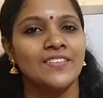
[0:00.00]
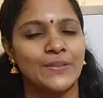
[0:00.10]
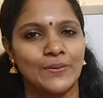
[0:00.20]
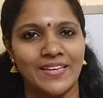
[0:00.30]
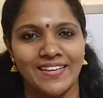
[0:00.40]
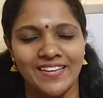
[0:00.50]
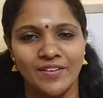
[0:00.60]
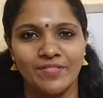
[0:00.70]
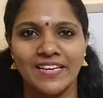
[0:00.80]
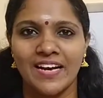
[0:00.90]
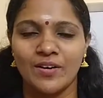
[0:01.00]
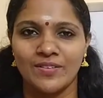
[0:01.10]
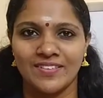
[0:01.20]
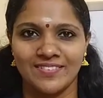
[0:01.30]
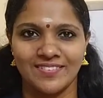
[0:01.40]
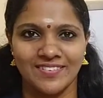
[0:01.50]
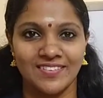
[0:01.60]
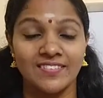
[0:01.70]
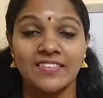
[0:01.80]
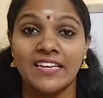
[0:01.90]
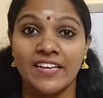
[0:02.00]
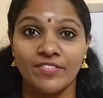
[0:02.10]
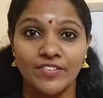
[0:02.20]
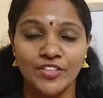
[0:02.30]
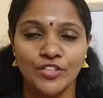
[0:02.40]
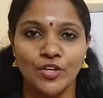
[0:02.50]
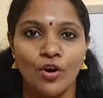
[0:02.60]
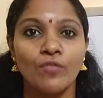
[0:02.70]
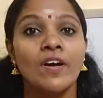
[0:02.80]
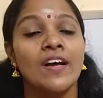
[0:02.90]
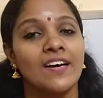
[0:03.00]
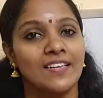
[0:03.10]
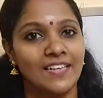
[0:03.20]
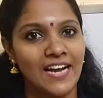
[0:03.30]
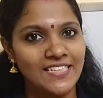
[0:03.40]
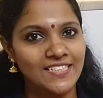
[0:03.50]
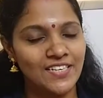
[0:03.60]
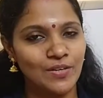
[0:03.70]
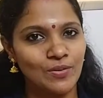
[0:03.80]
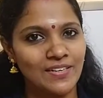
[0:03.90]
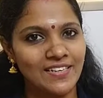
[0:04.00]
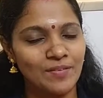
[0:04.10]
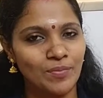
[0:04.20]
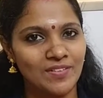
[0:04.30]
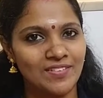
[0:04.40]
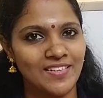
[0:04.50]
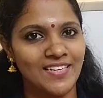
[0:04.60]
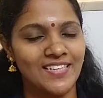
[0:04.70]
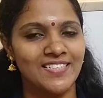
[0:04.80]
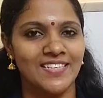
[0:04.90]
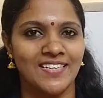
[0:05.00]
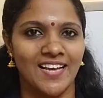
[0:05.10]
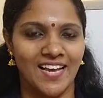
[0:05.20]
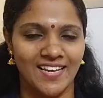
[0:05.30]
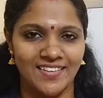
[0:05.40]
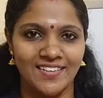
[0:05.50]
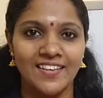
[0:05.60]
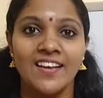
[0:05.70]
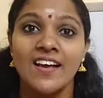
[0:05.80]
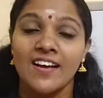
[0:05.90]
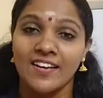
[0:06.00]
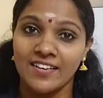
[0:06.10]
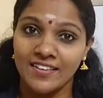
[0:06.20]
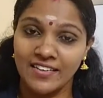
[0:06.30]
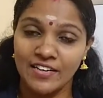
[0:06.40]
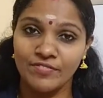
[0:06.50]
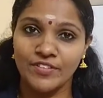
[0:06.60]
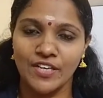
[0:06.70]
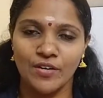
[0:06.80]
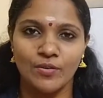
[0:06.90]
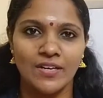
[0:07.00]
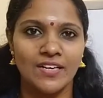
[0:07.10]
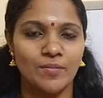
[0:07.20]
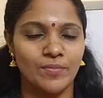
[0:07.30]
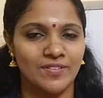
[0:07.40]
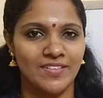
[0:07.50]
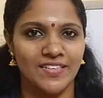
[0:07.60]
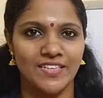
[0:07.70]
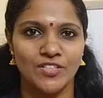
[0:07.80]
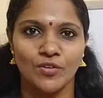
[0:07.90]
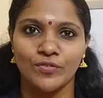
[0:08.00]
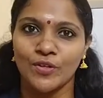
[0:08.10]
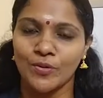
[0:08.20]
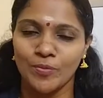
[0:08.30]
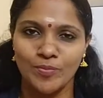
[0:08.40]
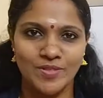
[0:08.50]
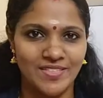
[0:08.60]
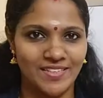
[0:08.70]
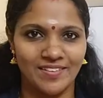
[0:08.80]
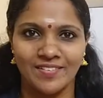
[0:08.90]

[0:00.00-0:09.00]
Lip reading: Today we have discussed the definition of right regular representation and left regular representation of the group G.